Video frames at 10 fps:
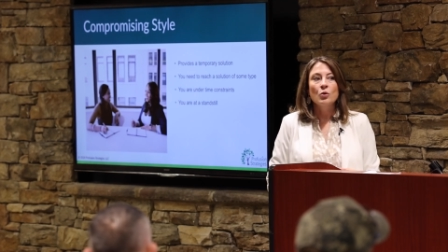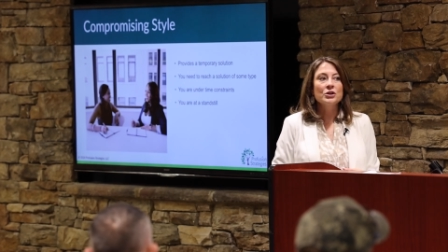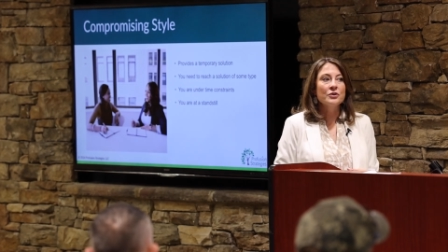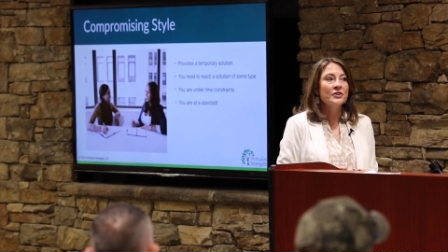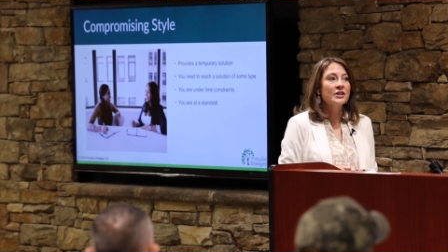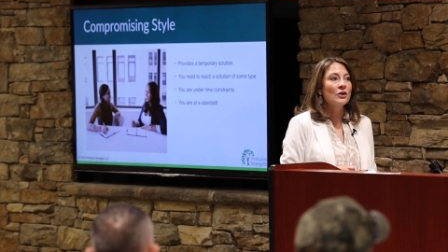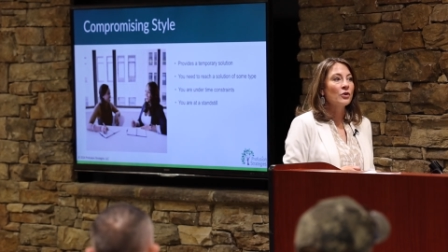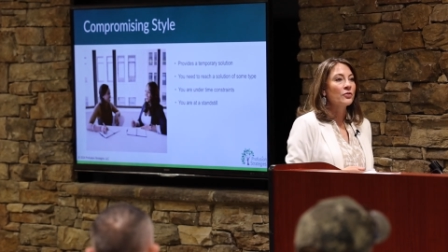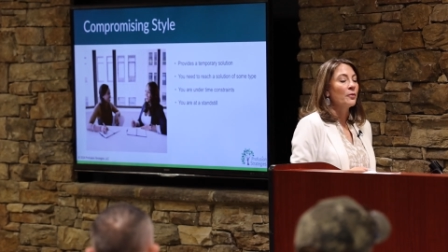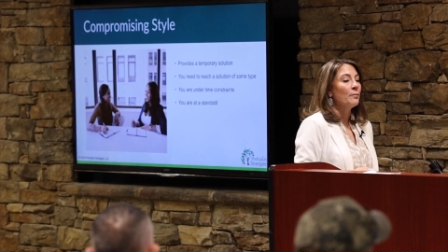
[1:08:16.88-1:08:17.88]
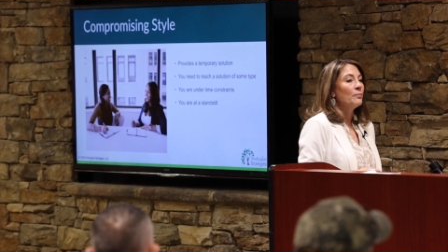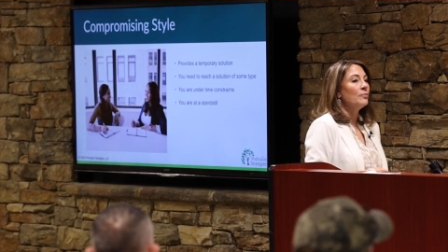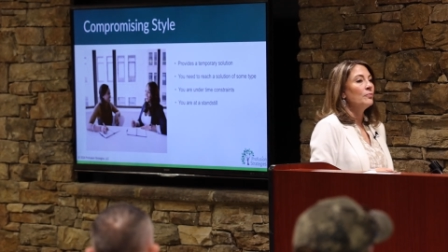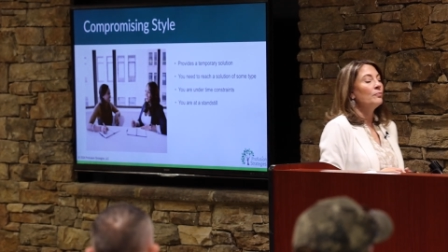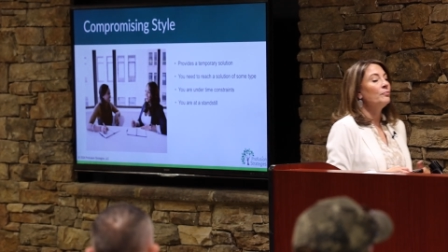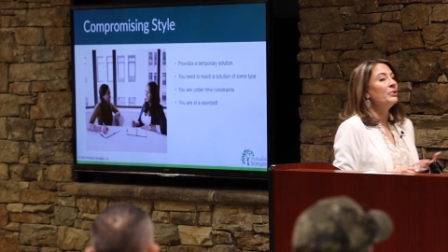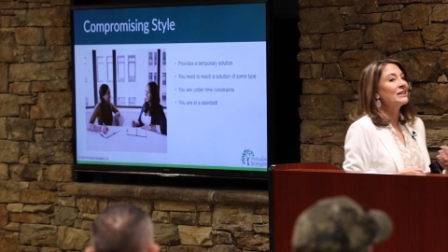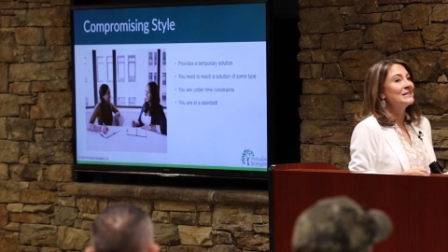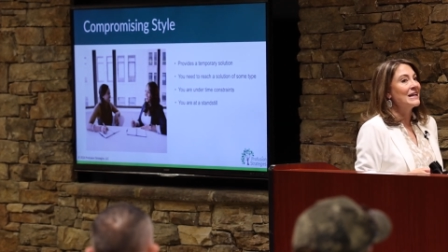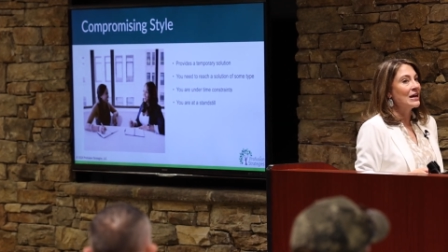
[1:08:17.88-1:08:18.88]
What do you think are the
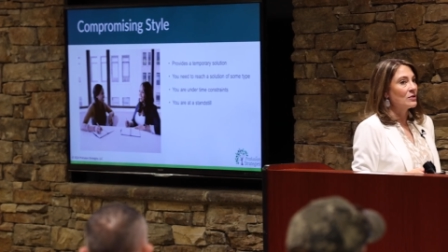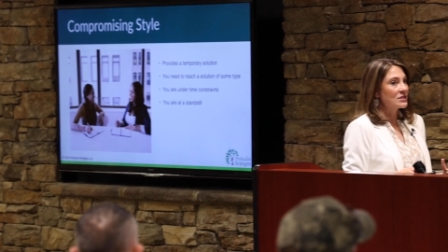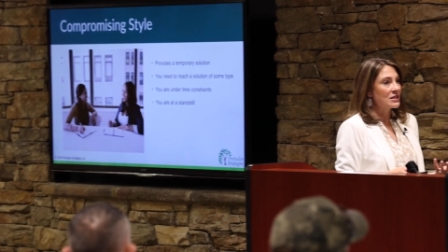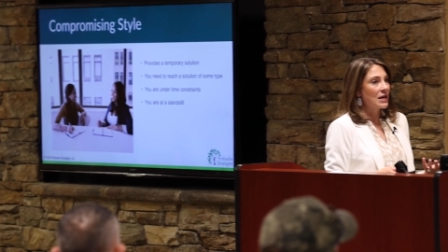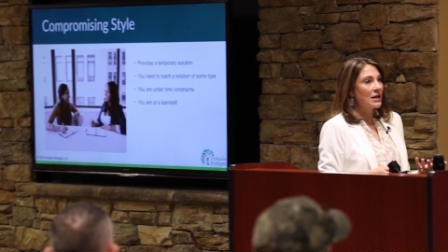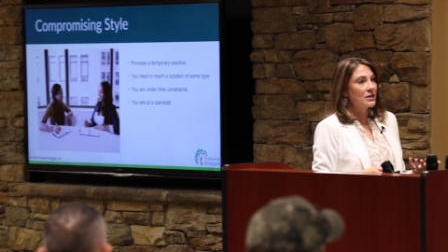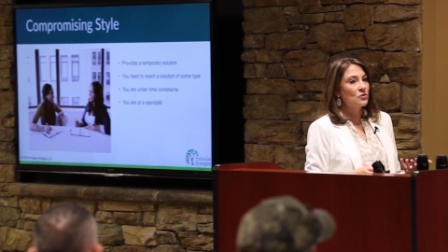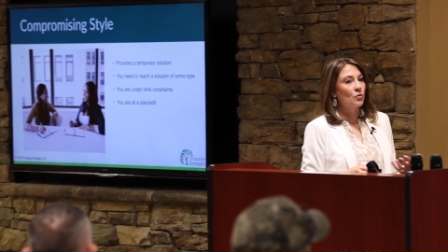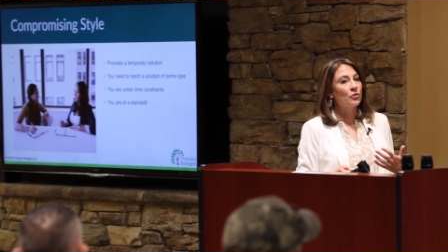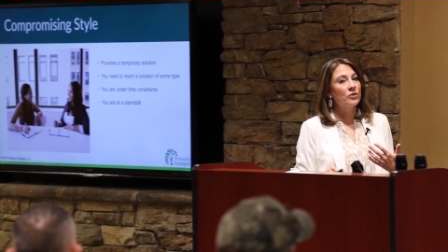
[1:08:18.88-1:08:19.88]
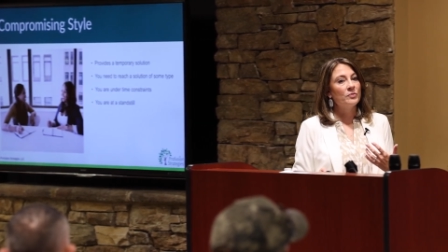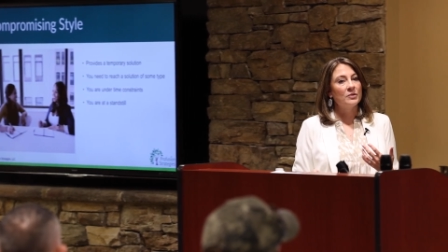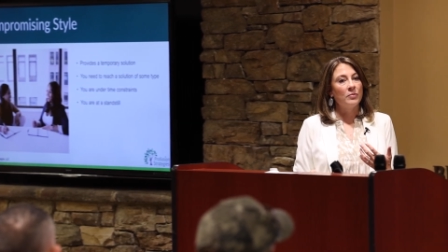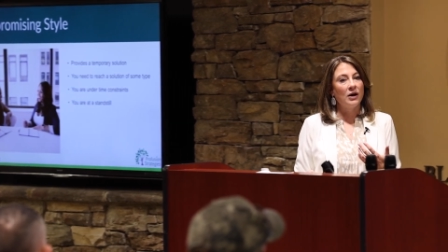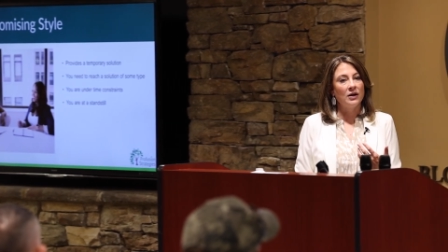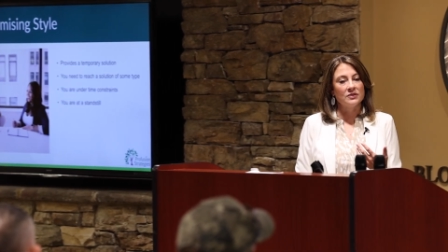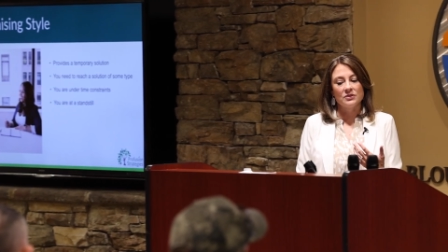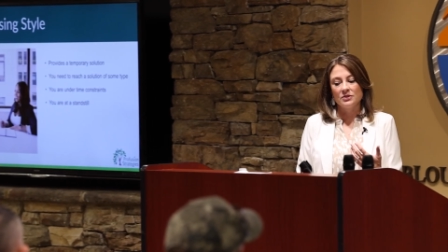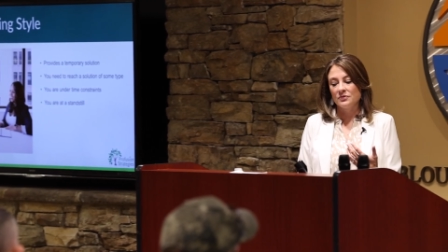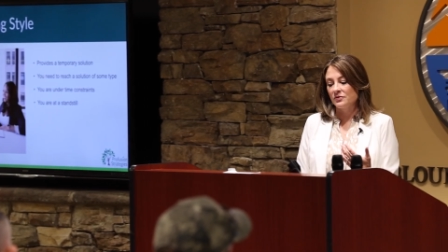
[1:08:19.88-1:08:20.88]
big downsides or the big
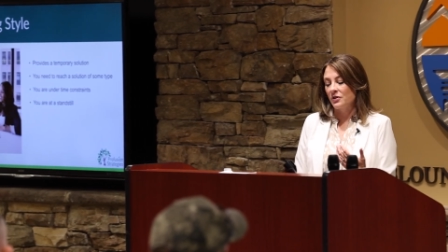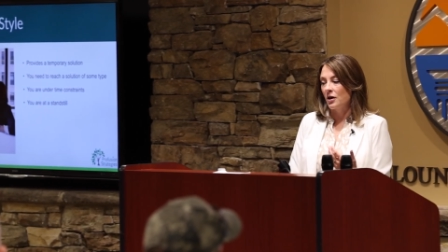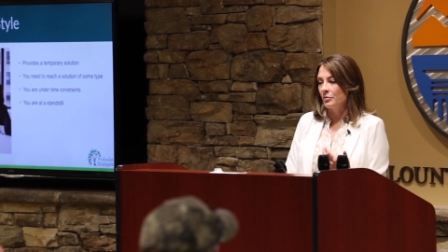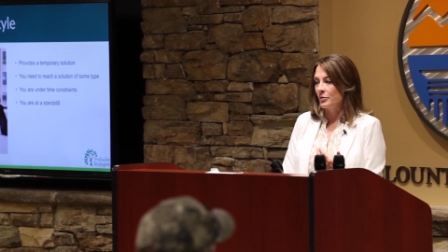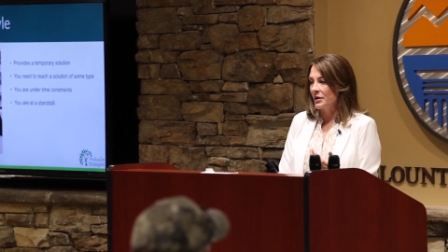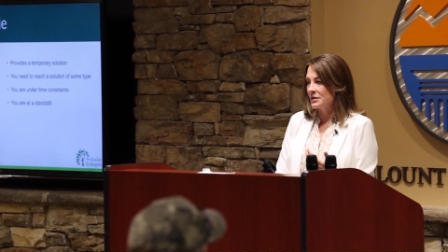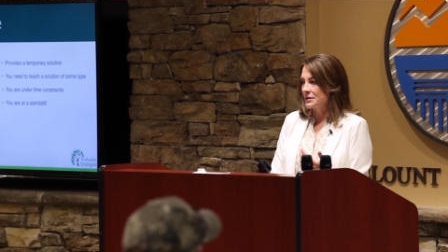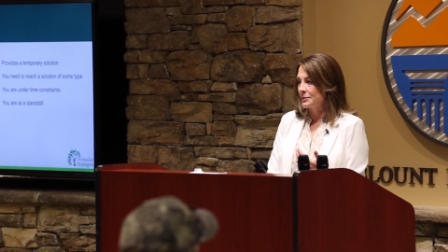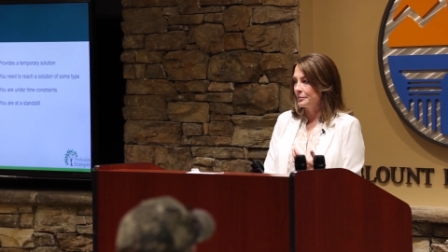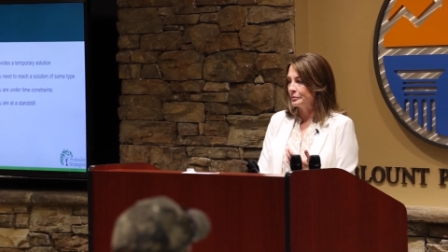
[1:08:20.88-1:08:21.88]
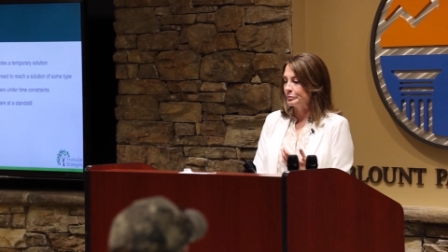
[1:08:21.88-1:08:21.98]
positives of compromising?